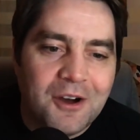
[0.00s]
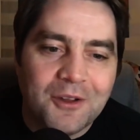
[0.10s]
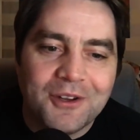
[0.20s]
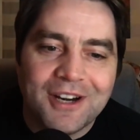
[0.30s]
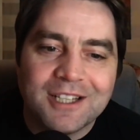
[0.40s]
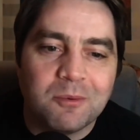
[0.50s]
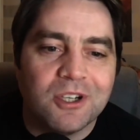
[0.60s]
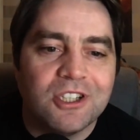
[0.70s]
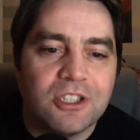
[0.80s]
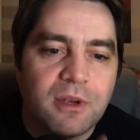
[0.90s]
other
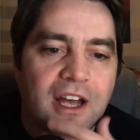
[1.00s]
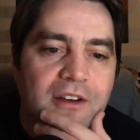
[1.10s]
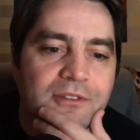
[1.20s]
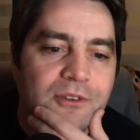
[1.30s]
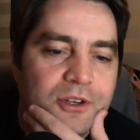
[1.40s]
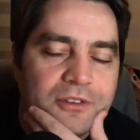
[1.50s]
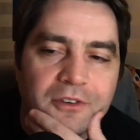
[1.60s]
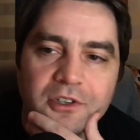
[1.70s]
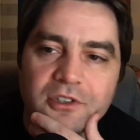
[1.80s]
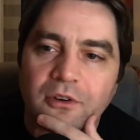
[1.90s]
aspirations we have on our
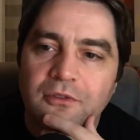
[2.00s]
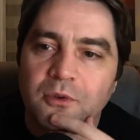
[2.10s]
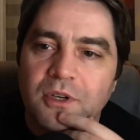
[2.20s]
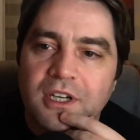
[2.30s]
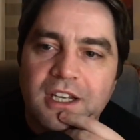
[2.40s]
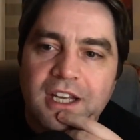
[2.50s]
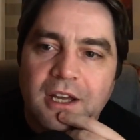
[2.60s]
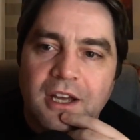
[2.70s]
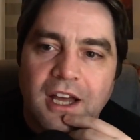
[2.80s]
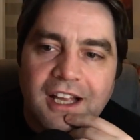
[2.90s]
first novel.
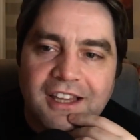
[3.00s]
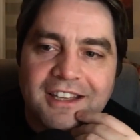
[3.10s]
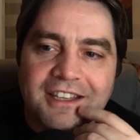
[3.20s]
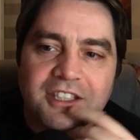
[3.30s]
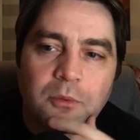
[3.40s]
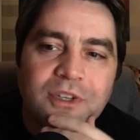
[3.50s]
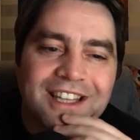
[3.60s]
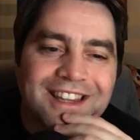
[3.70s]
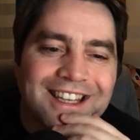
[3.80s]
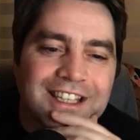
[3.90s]
And in some ways,
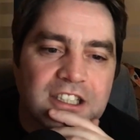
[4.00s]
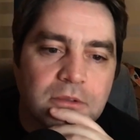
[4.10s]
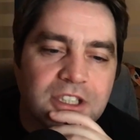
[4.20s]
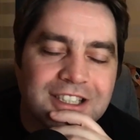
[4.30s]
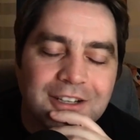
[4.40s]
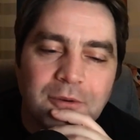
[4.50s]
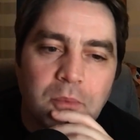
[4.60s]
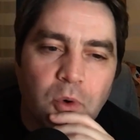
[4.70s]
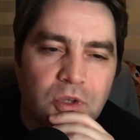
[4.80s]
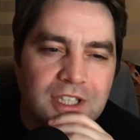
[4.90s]
I think it's still
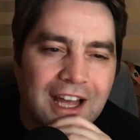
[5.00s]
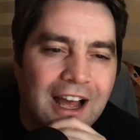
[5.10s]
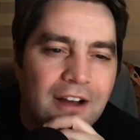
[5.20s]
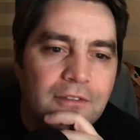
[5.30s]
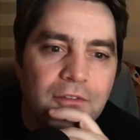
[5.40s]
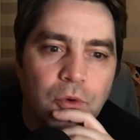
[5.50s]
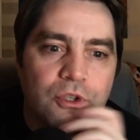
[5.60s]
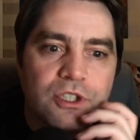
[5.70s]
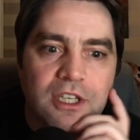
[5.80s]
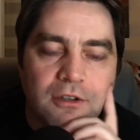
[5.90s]
important to have
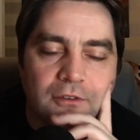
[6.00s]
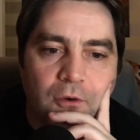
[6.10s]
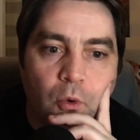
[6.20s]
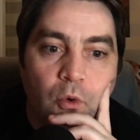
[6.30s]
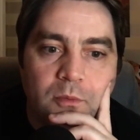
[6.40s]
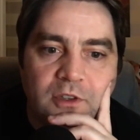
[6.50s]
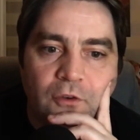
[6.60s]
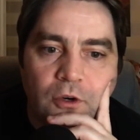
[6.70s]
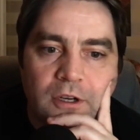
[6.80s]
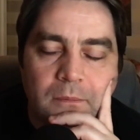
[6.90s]
those kind of hopes
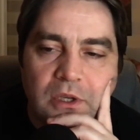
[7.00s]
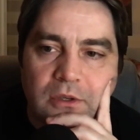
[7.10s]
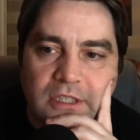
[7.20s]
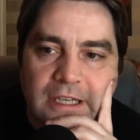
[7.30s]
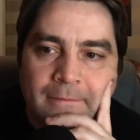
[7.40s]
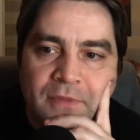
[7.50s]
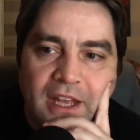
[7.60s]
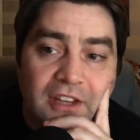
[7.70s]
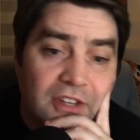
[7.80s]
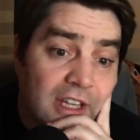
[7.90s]
for it, because
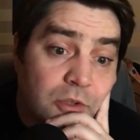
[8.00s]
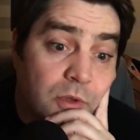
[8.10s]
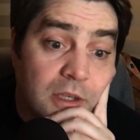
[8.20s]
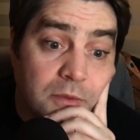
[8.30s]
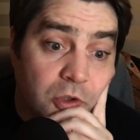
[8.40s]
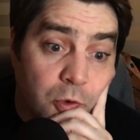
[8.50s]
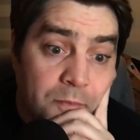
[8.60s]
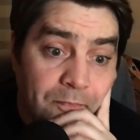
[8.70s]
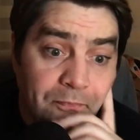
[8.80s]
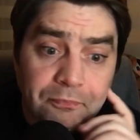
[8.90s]
I think that's what keeps you going.